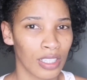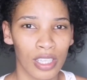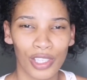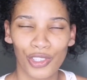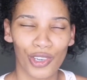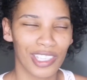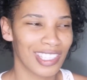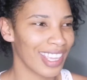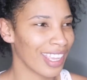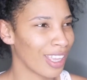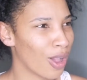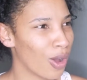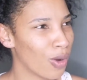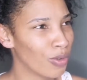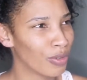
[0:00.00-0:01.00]

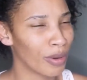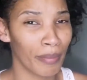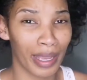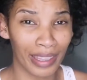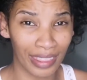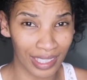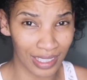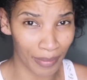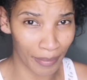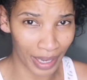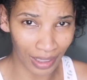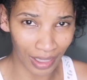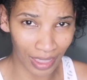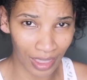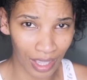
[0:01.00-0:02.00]
Stressing over month to
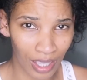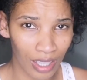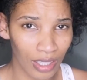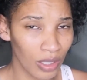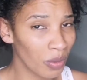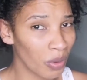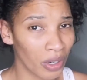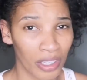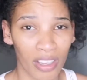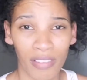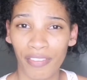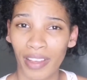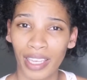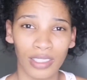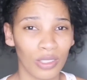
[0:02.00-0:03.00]
month, you are not
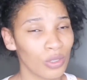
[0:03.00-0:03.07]
fine.